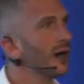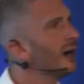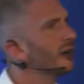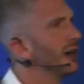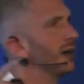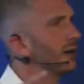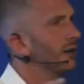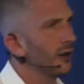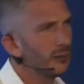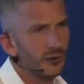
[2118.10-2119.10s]
And actually,
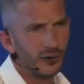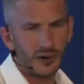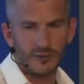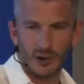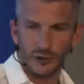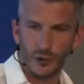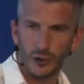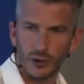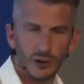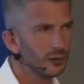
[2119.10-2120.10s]
Dom's giving a
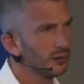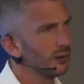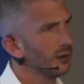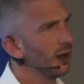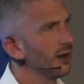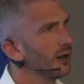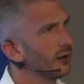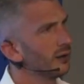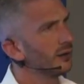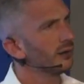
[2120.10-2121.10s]
talk, I
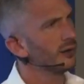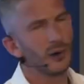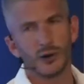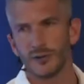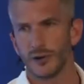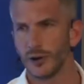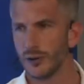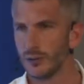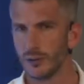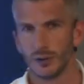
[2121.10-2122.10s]
think, tomorrow
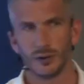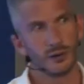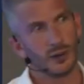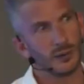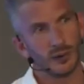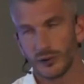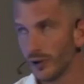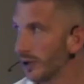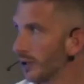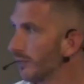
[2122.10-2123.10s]
afternoon, and a book
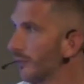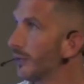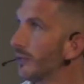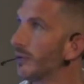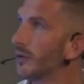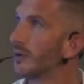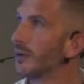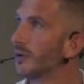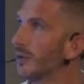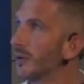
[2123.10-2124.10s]
signing afterwards.
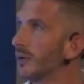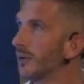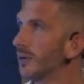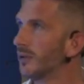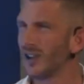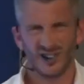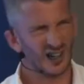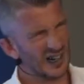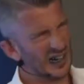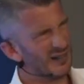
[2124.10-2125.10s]
Sounds
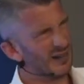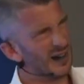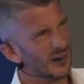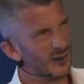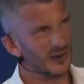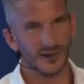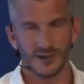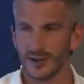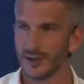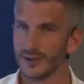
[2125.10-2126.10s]
like I love that dude,
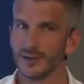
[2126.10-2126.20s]
doesn't it?